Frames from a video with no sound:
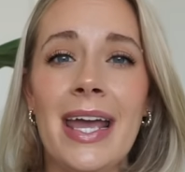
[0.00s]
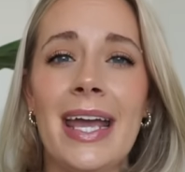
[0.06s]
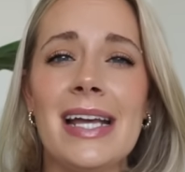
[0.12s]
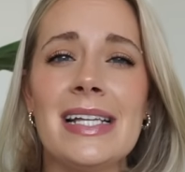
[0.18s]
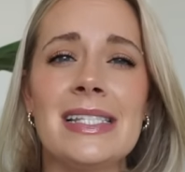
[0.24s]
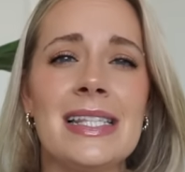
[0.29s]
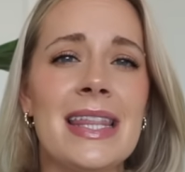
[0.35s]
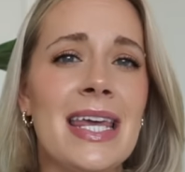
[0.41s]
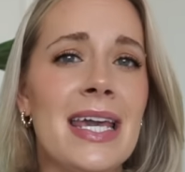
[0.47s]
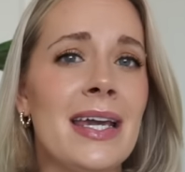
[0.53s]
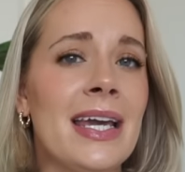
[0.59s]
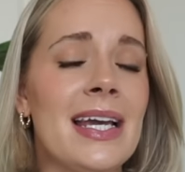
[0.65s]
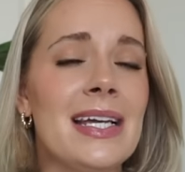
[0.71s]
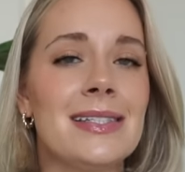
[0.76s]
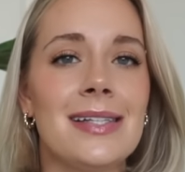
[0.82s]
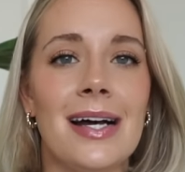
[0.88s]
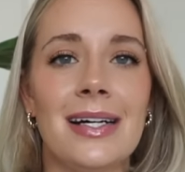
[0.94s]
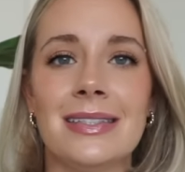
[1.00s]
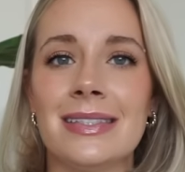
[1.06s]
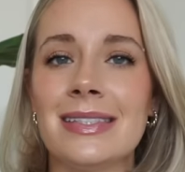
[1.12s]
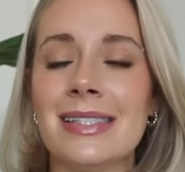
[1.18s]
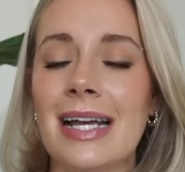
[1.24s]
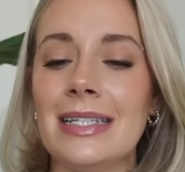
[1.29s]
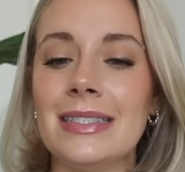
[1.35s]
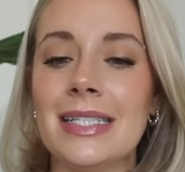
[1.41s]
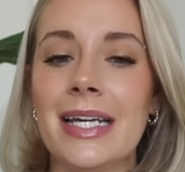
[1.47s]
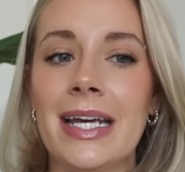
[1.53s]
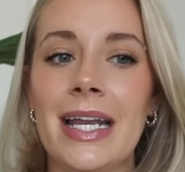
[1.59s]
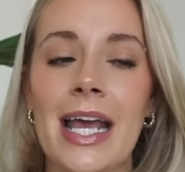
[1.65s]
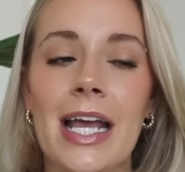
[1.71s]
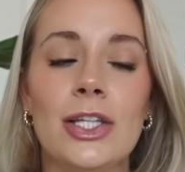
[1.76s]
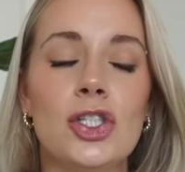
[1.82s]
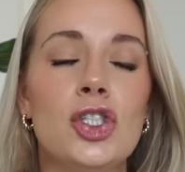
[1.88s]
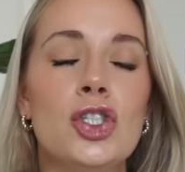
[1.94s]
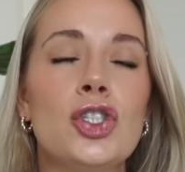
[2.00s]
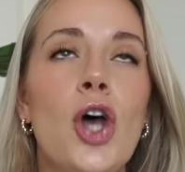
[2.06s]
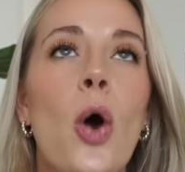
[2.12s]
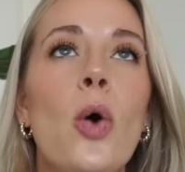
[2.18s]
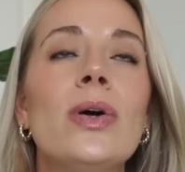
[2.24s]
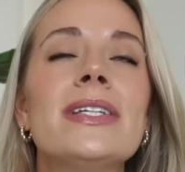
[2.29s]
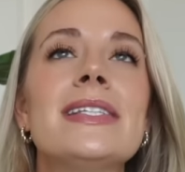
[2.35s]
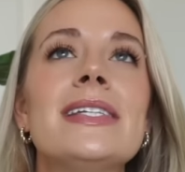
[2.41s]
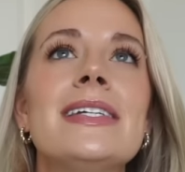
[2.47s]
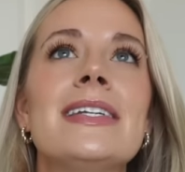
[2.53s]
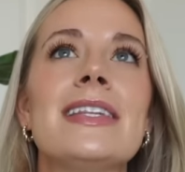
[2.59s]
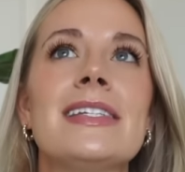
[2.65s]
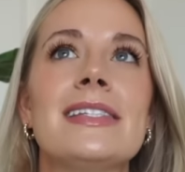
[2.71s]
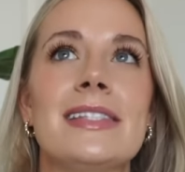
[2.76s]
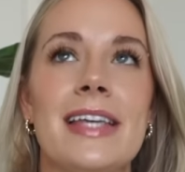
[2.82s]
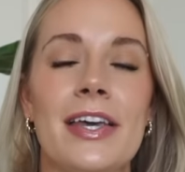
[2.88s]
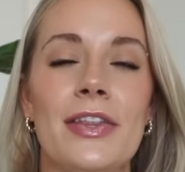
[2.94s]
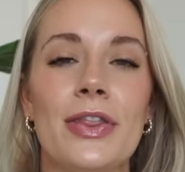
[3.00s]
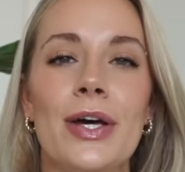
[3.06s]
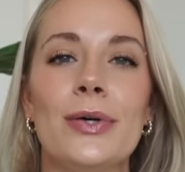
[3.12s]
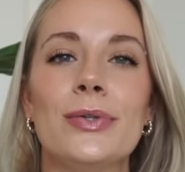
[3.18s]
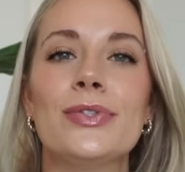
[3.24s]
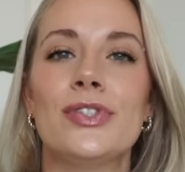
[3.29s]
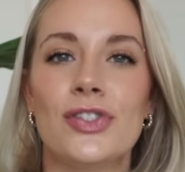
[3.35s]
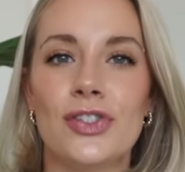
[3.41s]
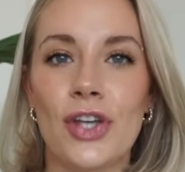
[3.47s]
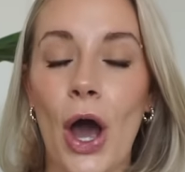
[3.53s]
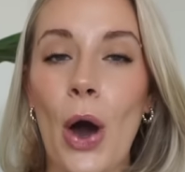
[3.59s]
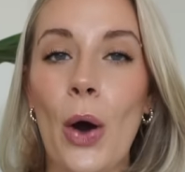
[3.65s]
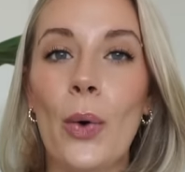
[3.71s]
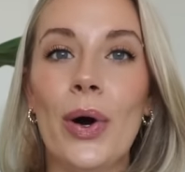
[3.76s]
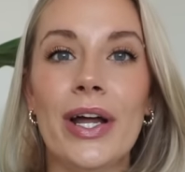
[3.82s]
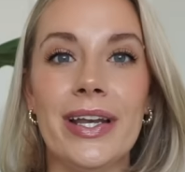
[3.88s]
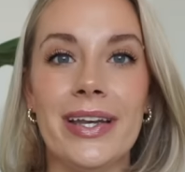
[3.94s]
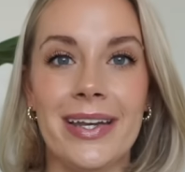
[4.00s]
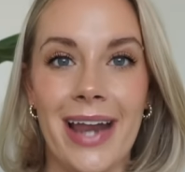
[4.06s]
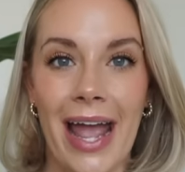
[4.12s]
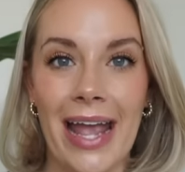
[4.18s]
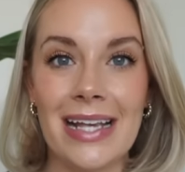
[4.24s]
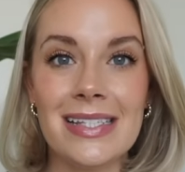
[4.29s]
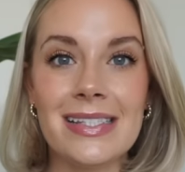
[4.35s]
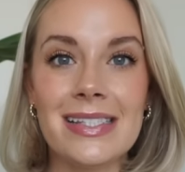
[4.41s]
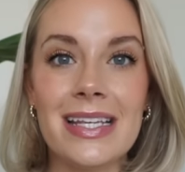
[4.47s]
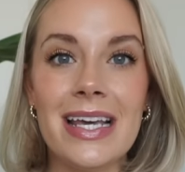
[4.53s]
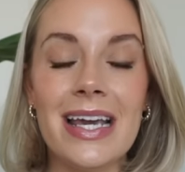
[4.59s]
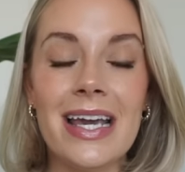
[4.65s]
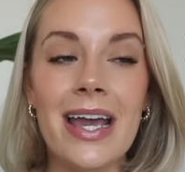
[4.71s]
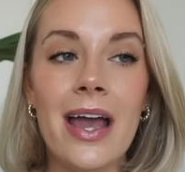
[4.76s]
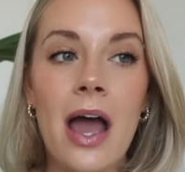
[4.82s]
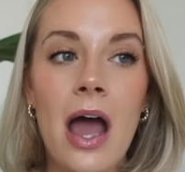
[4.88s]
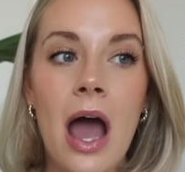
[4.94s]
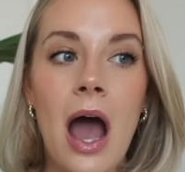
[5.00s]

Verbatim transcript: It's thick, it's unscented, it soaks into the skin though so nicely.